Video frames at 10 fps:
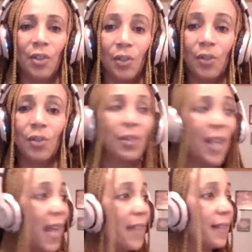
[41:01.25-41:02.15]
to
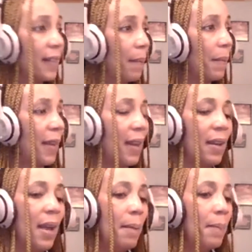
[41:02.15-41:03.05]
say something.
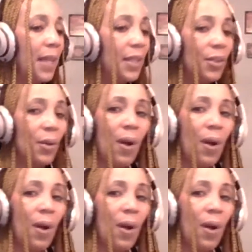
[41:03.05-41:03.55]
Because so